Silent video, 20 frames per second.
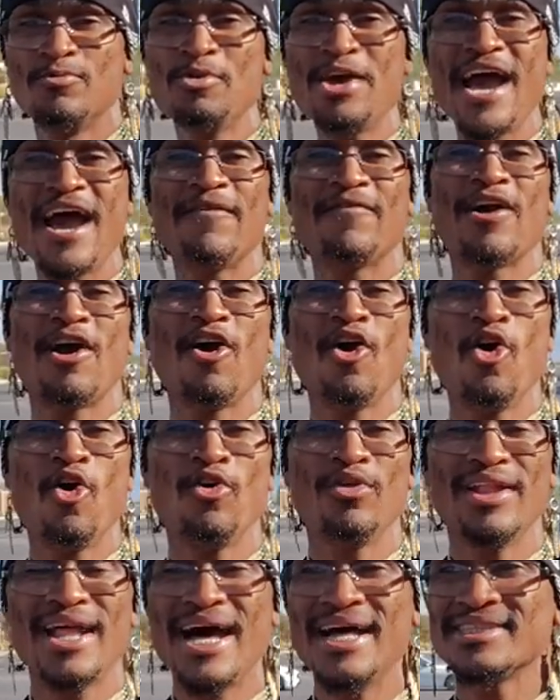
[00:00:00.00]
We have our
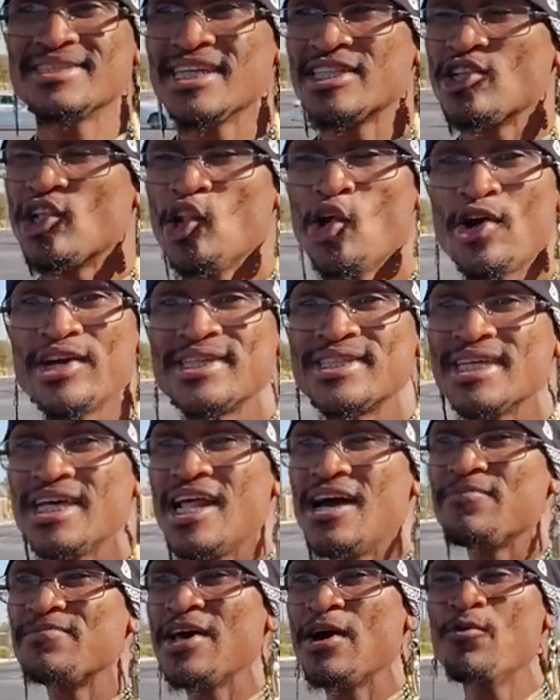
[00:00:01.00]
own lots that the Lord
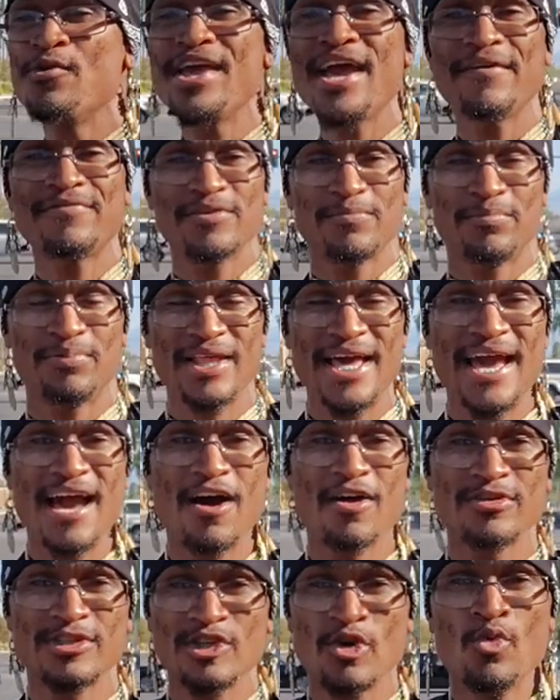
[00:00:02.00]
set up that we have to play
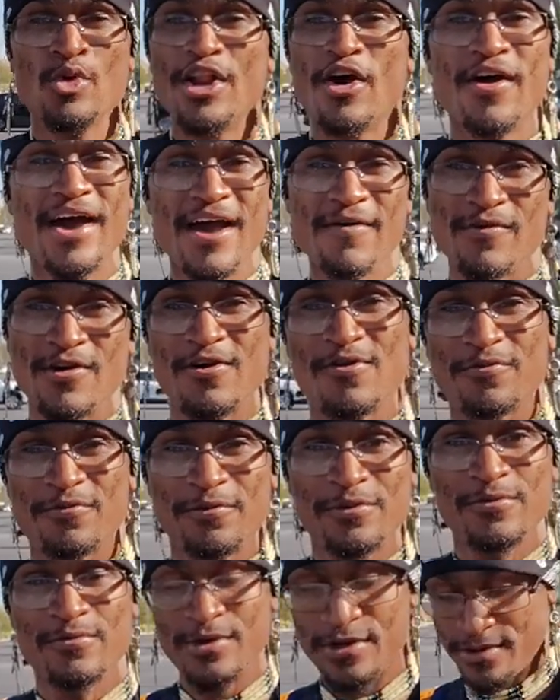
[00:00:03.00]
out. So we don't have our own
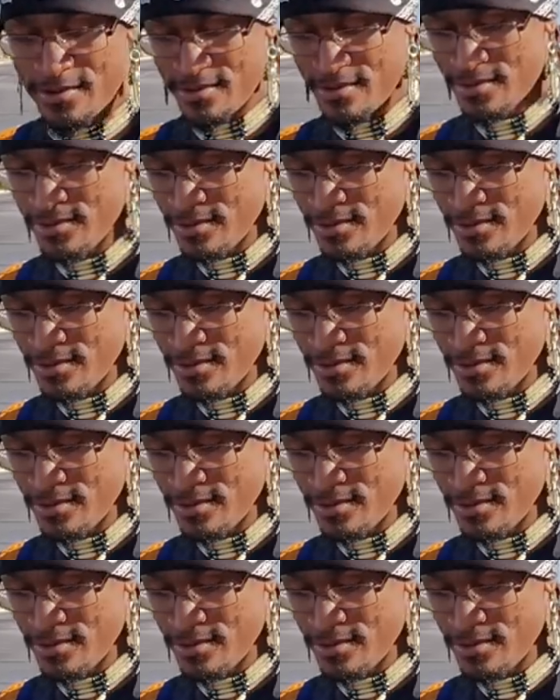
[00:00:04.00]
free will.